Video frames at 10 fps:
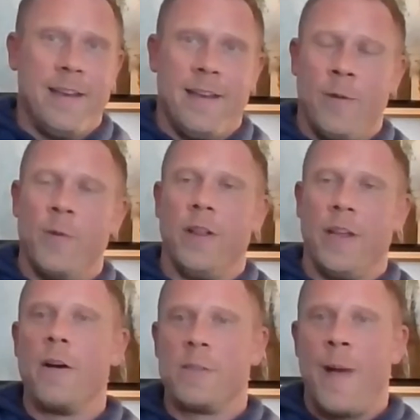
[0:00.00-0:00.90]
It really
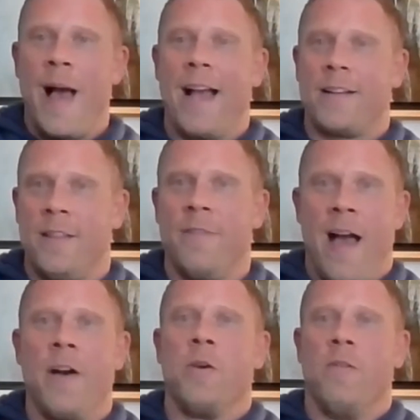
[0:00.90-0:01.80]
goes back to the
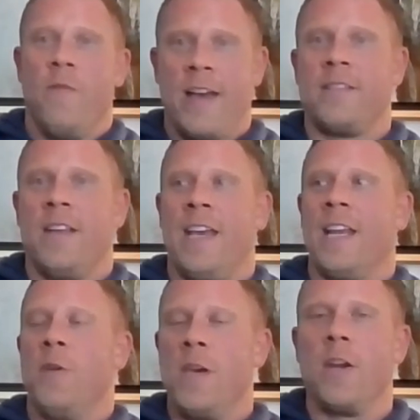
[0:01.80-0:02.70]
value investing. And
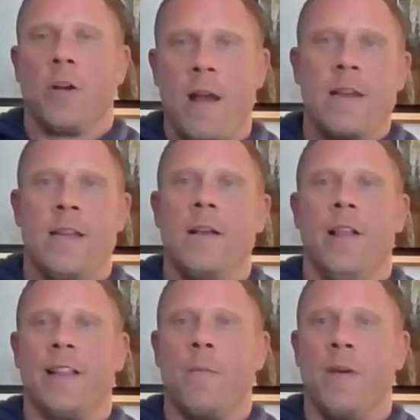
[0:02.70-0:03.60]
if you get a great deal
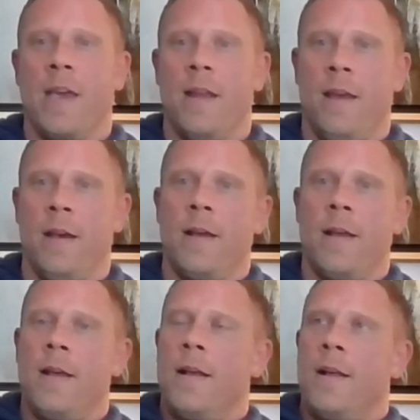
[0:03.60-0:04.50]
at the beginning,
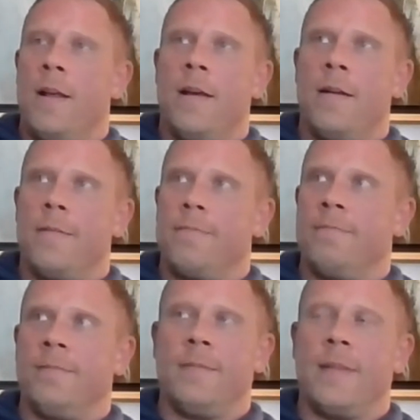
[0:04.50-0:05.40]

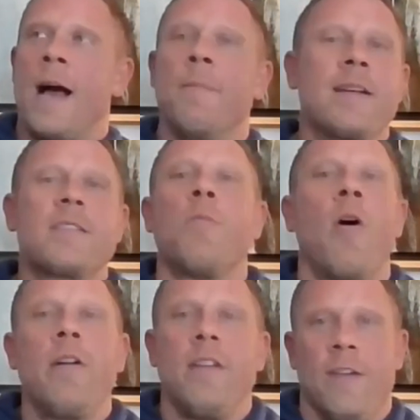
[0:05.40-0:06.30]
I'm not
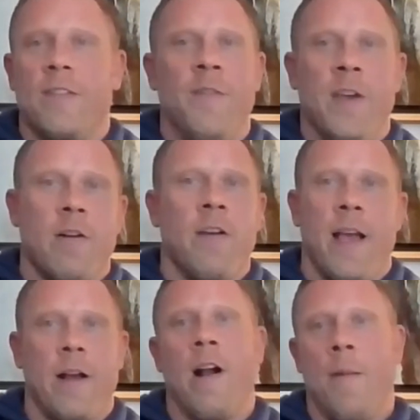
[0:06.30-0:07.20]
smart enough to figure all
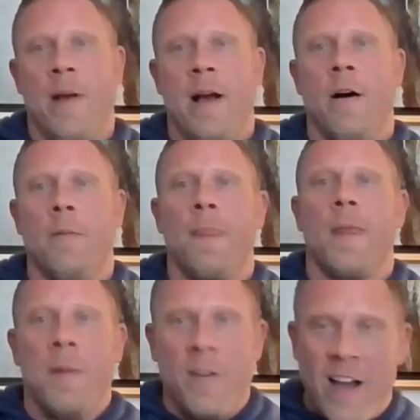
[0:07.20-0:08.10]
that crap out.
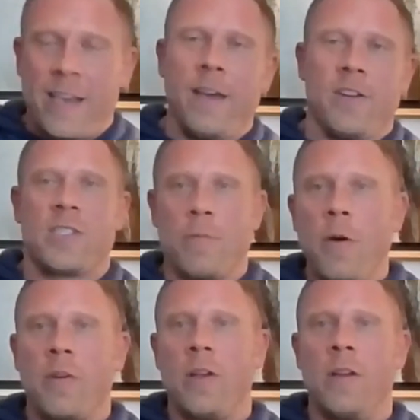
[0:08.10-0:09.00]
But if I can get a
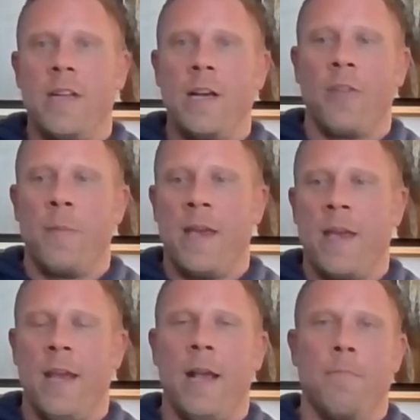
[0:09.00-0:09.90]
smoking good deal at the
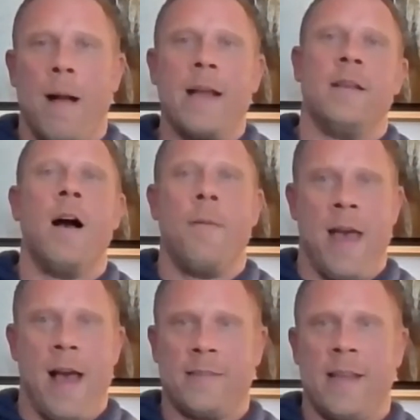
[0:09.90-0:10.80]
beginning, my dumb
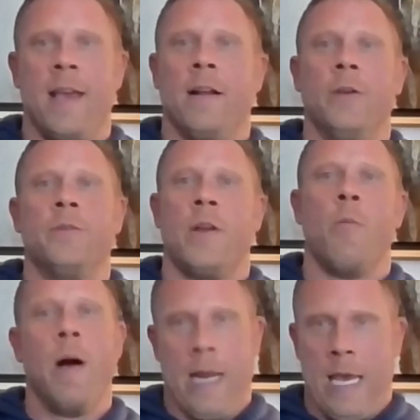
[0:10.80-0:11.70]
ass ain't gonna lose no
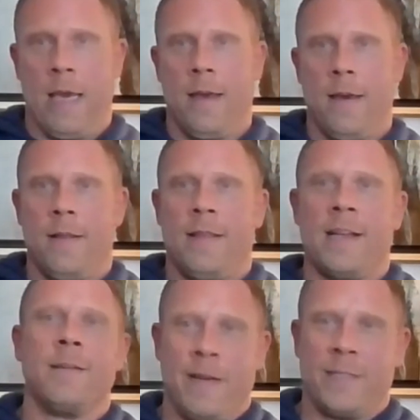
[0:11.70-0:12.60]
money.
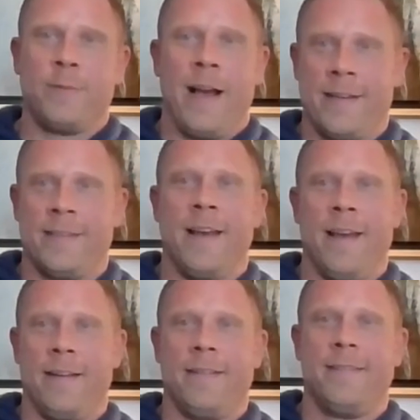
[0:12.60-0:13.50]
That's the best way I can say
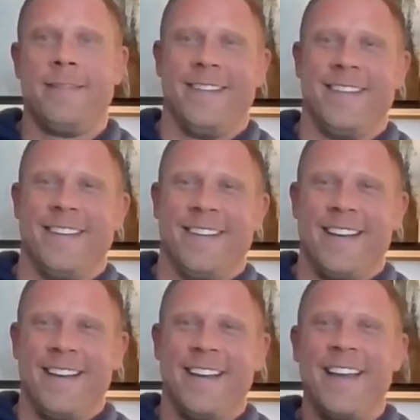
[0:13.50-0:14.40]
it.